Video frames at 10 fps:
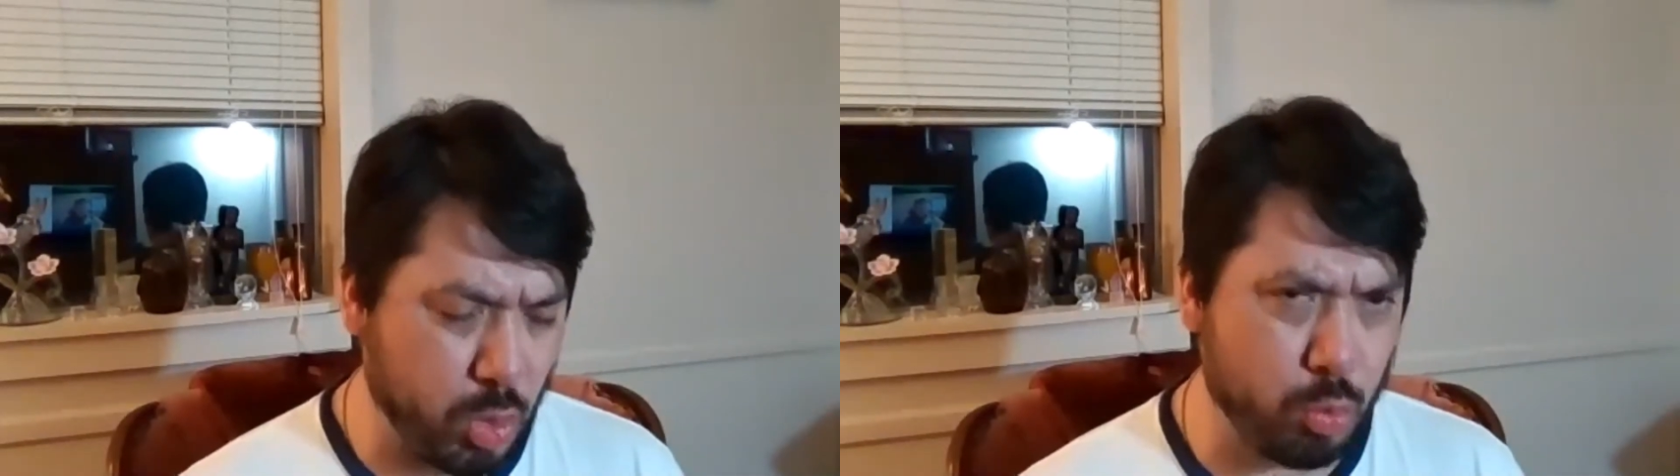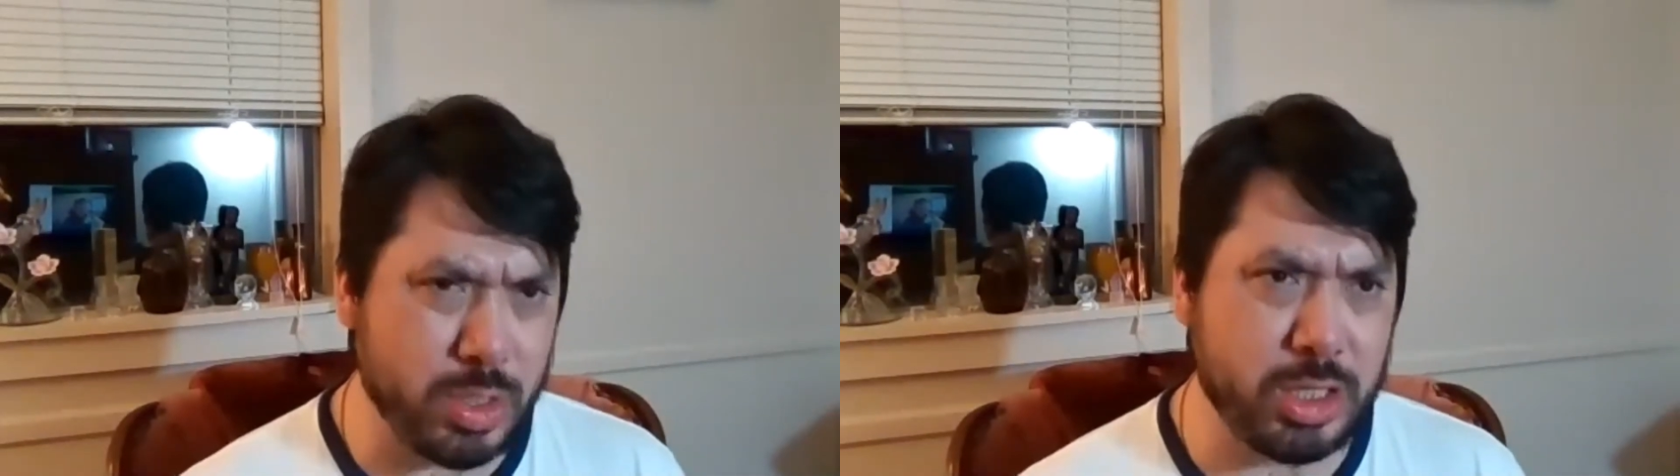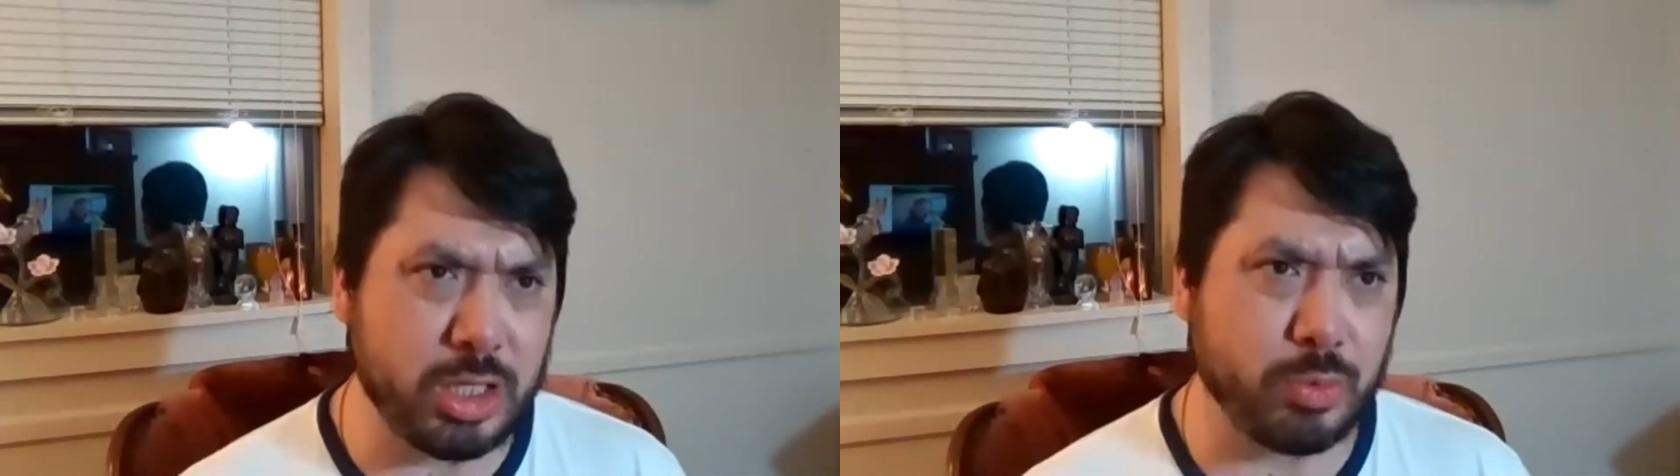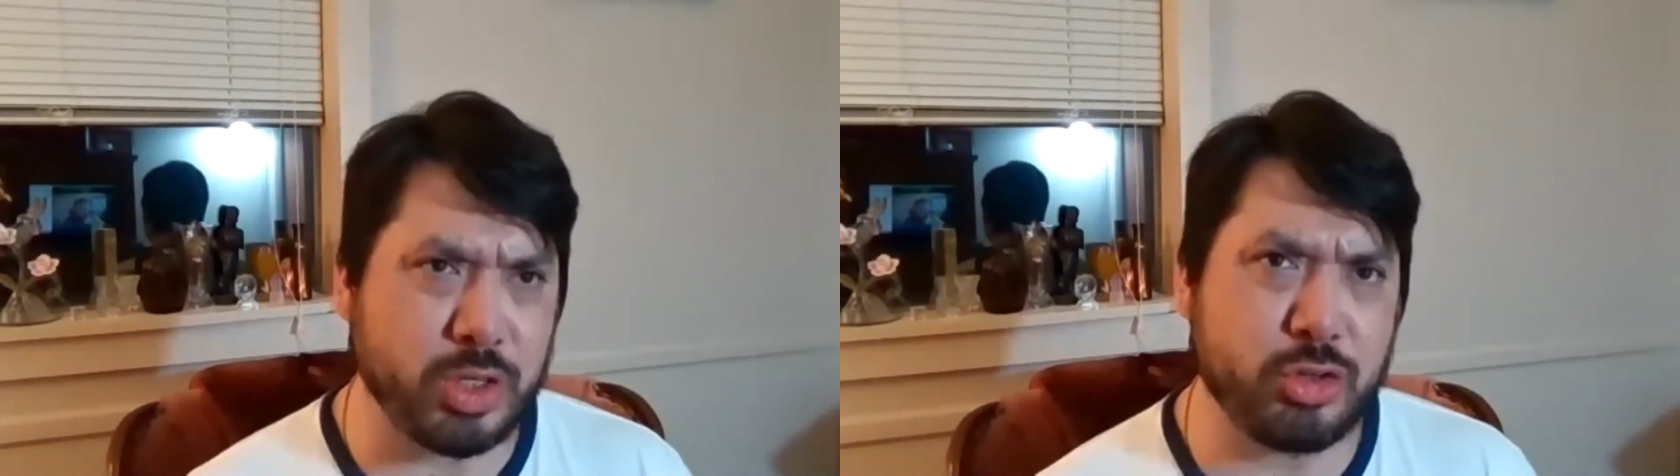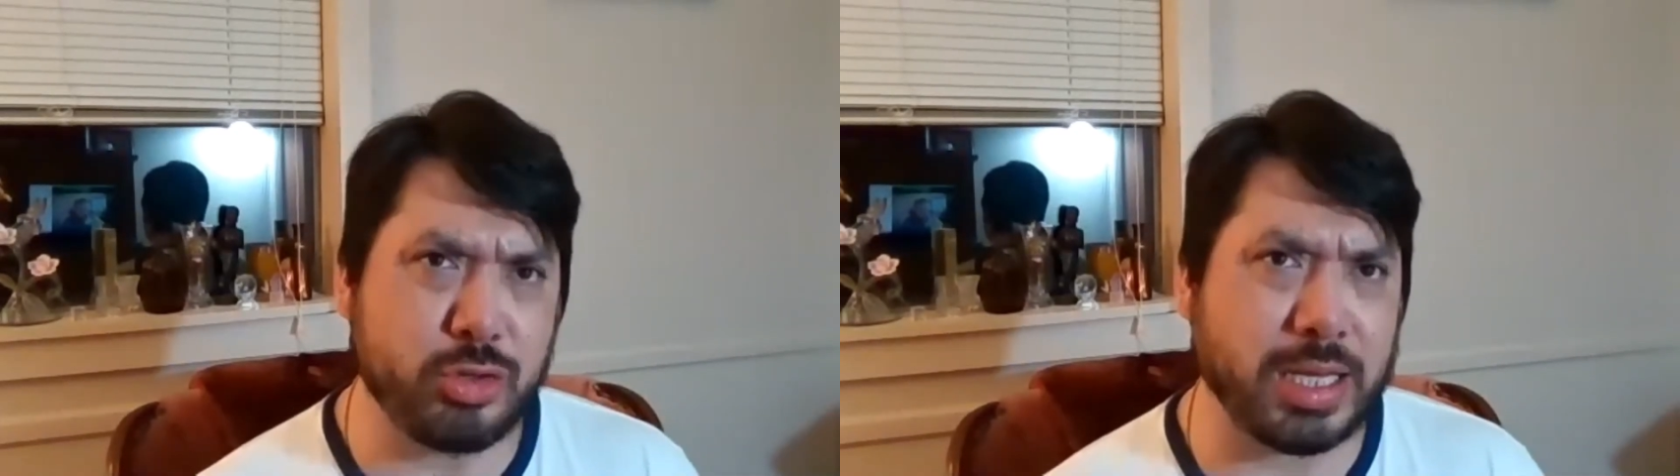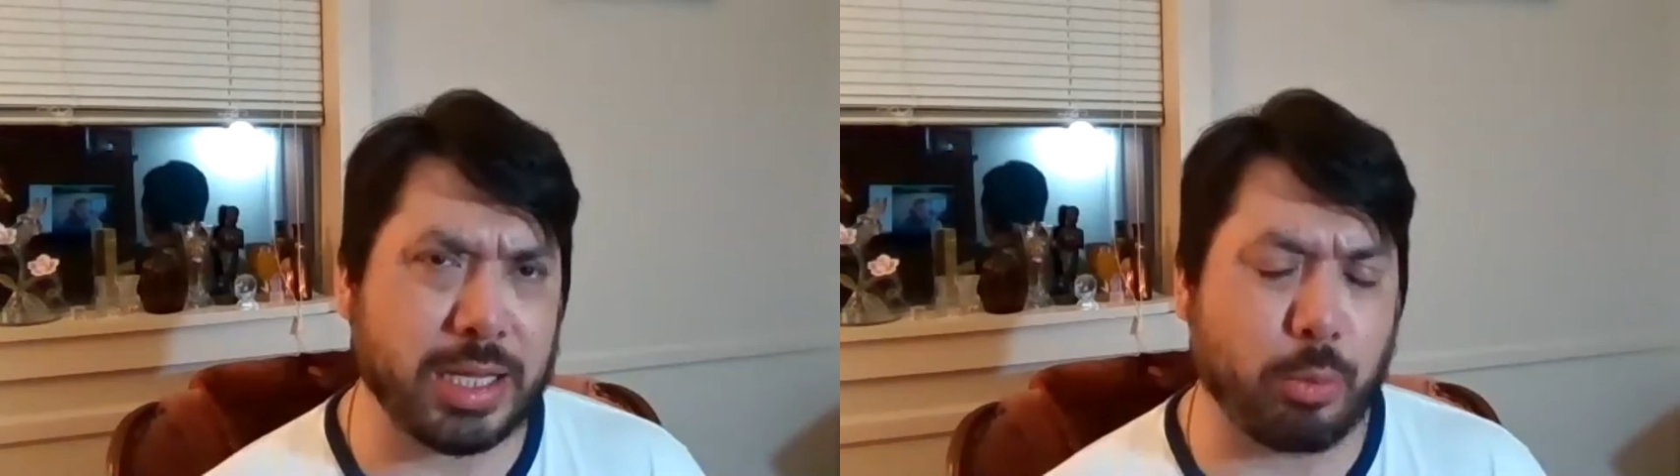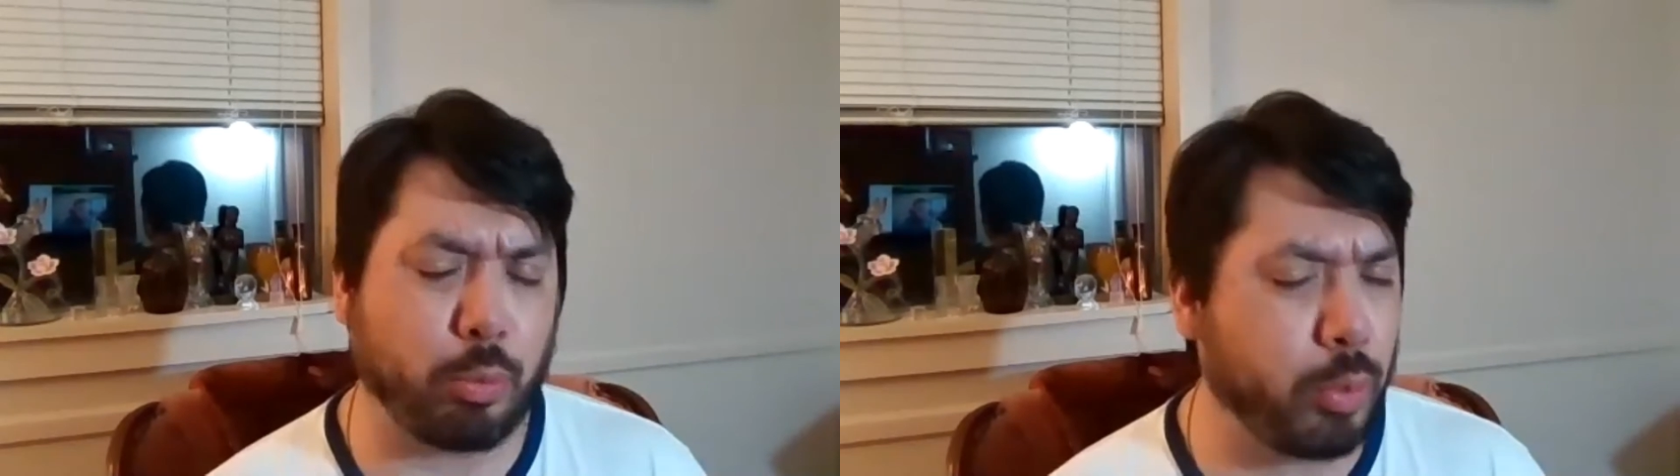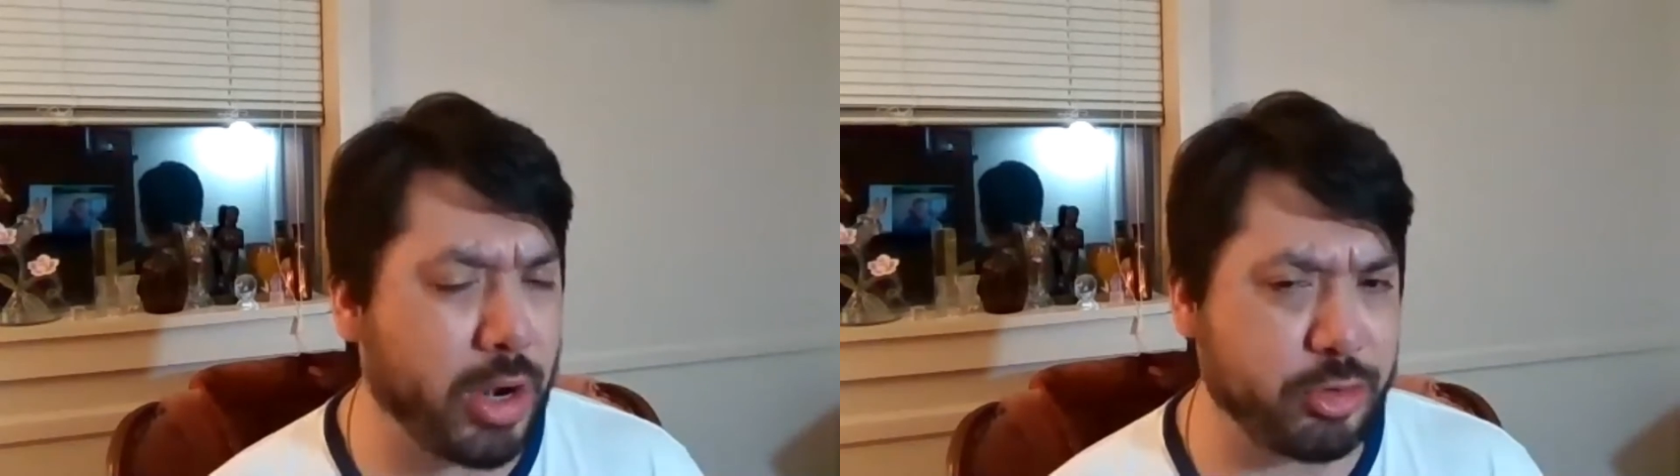when you do get like a
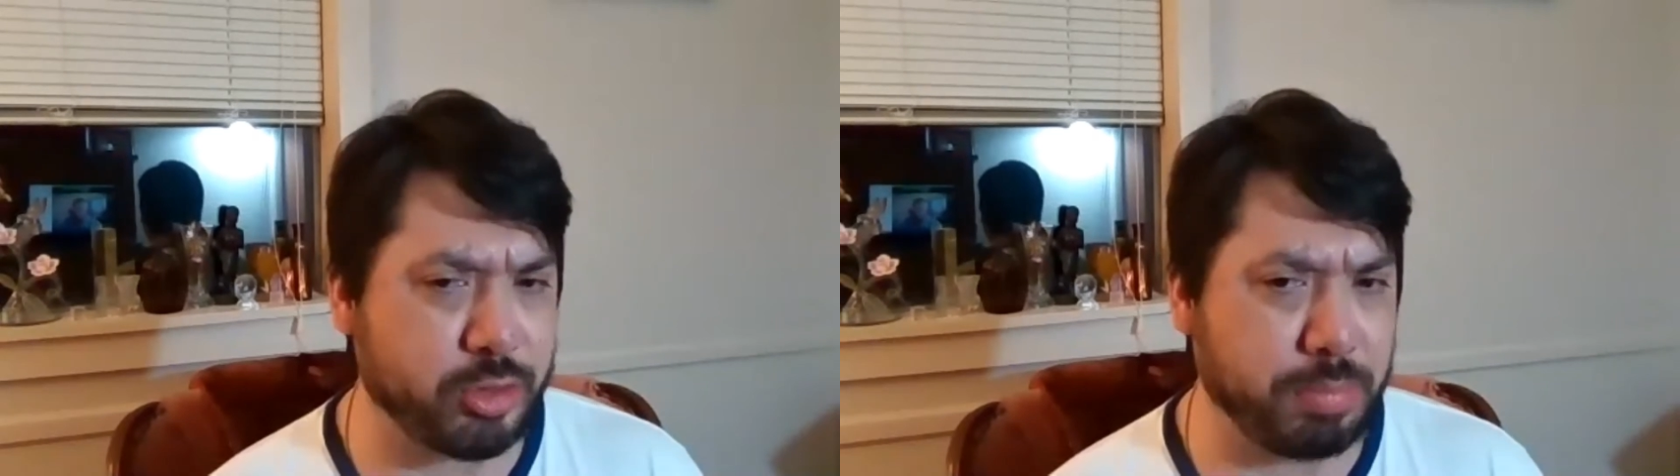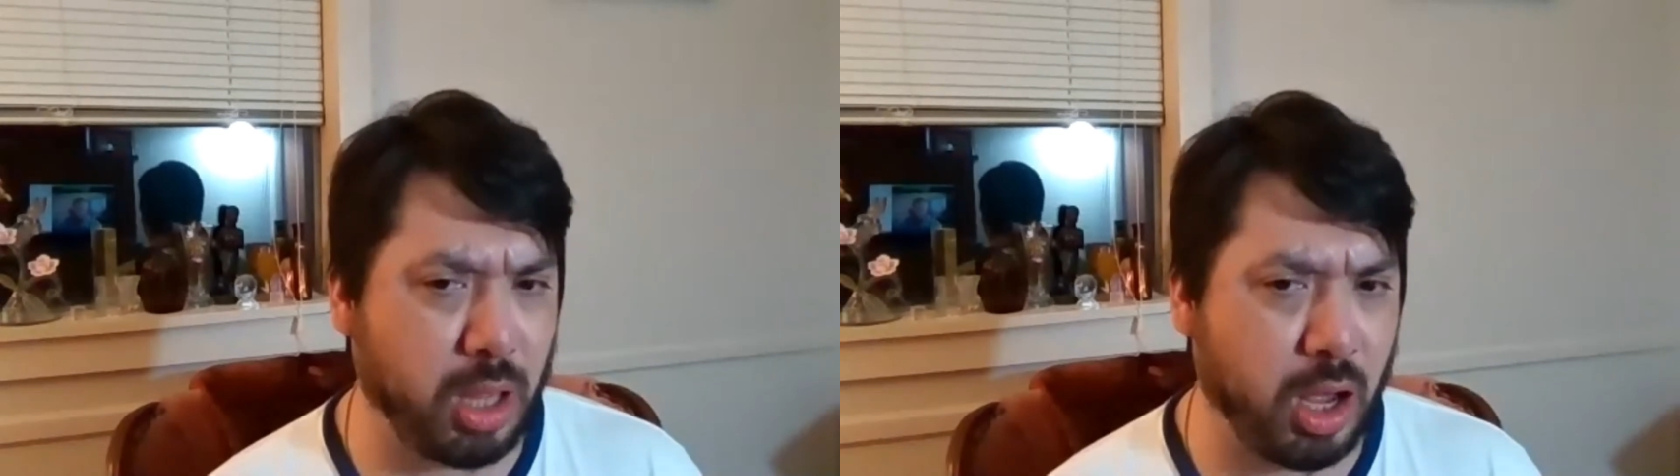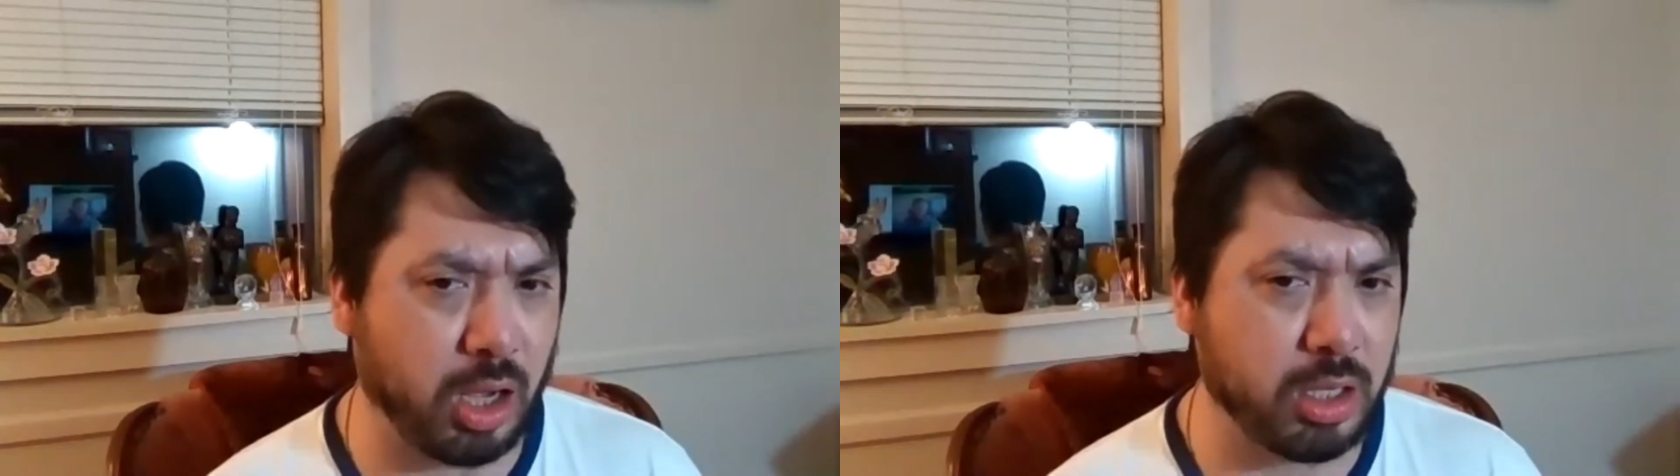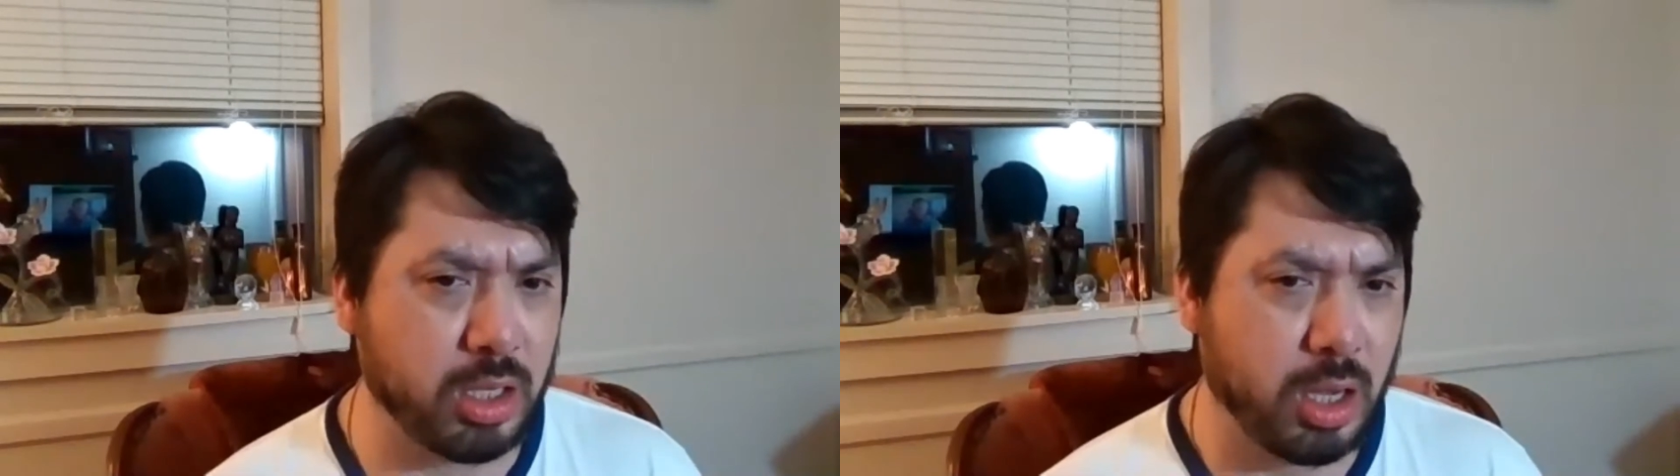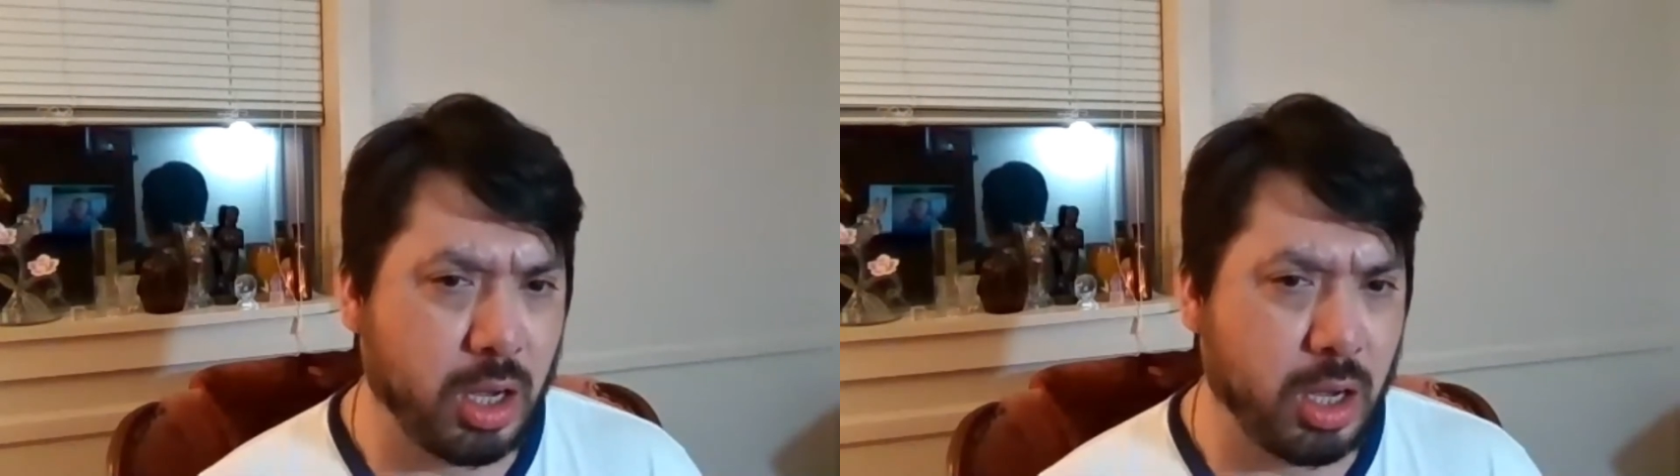writer's block,